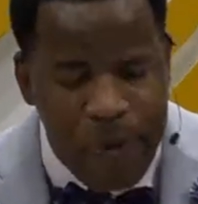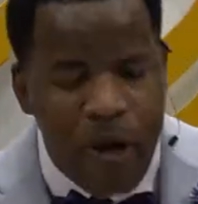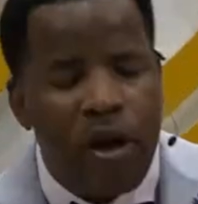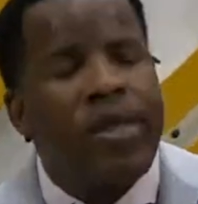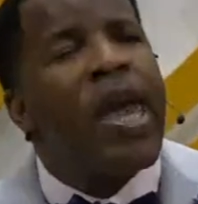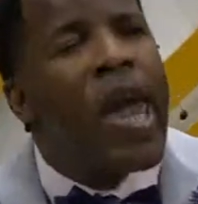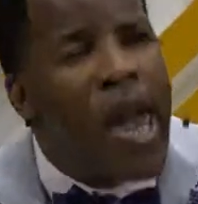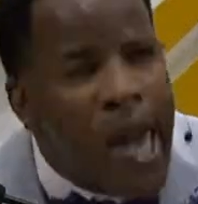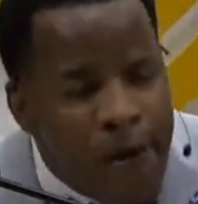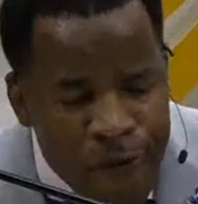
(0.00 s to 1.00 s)
because
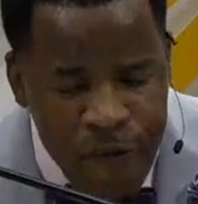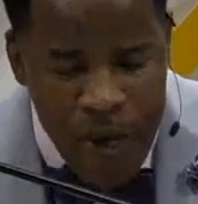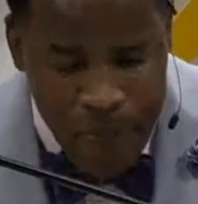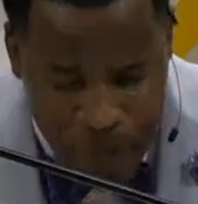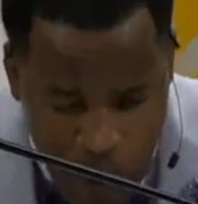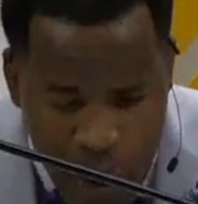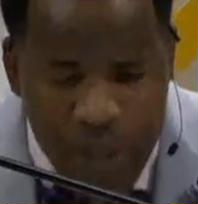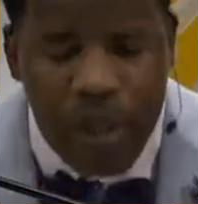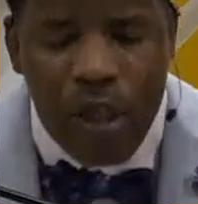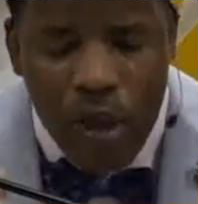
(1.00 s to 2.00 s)
every
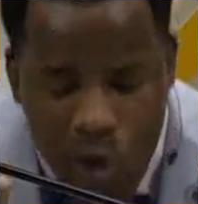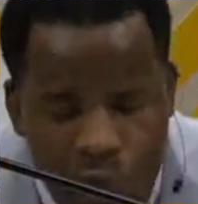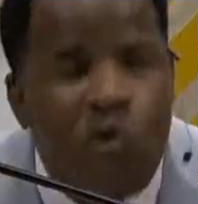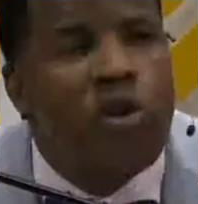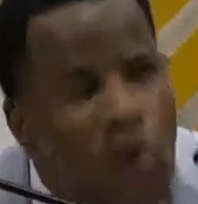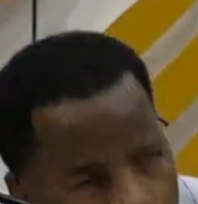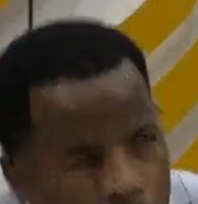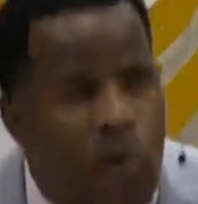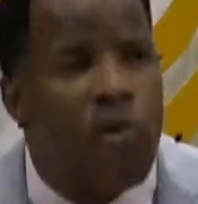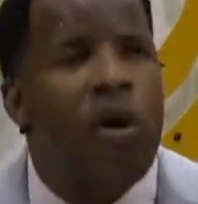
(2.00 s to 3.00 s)
person you
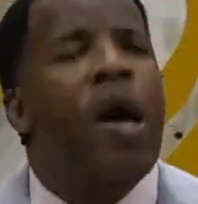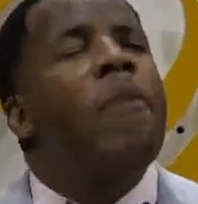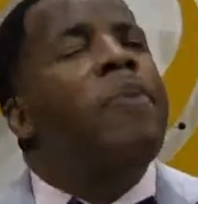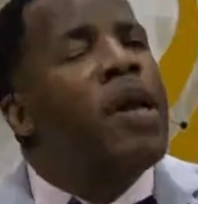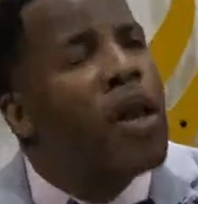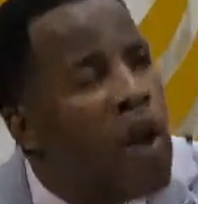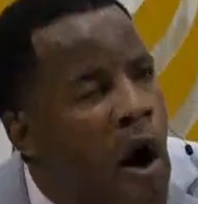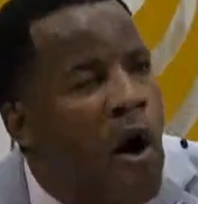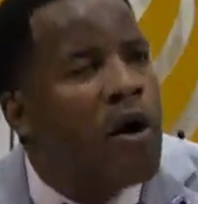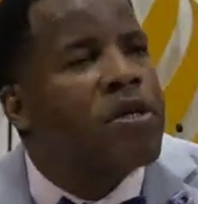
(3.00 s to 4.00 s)
know
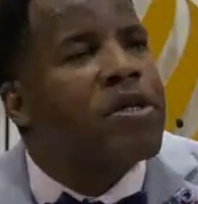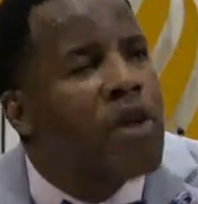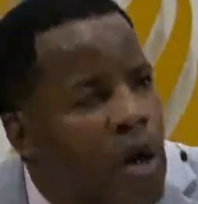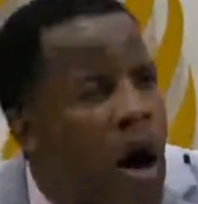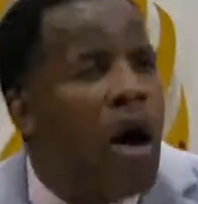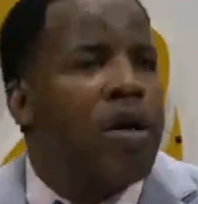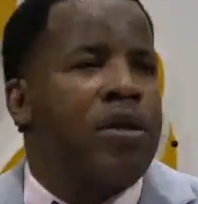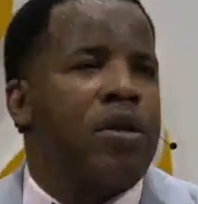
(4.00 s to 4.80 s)
belongs to God.